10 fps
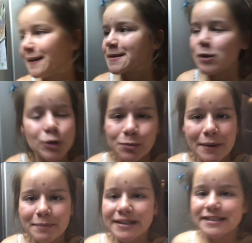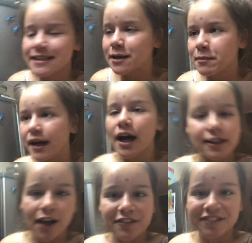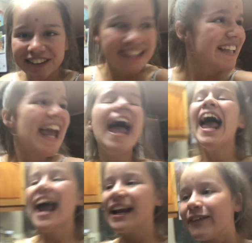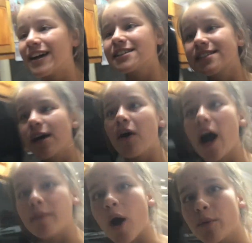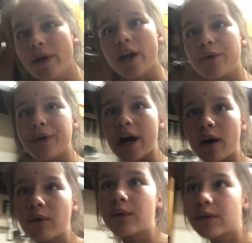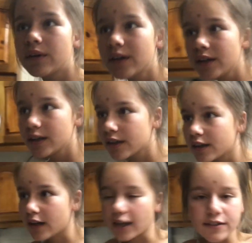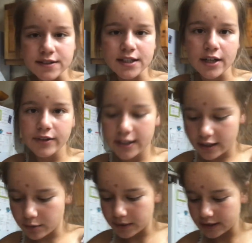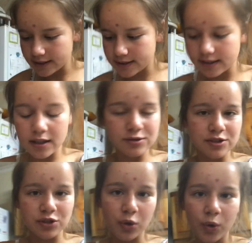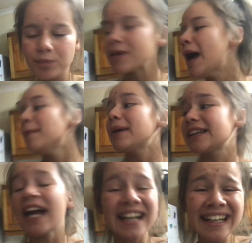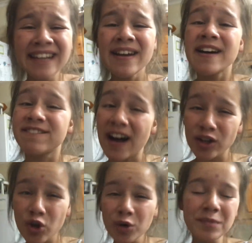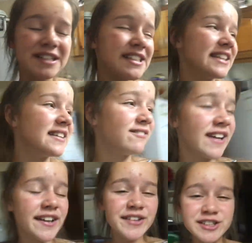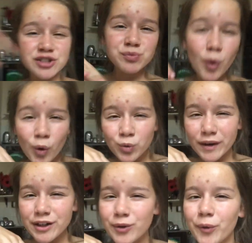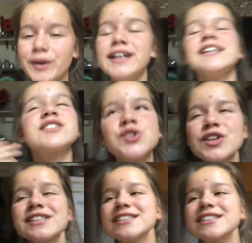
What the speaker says: It's going to make me scrap my hat off. Anyway, so I'm home alone now. Kind of scary a little bit. Let's close the door. But luckily, Welkom is a very small, what do you call it? It's not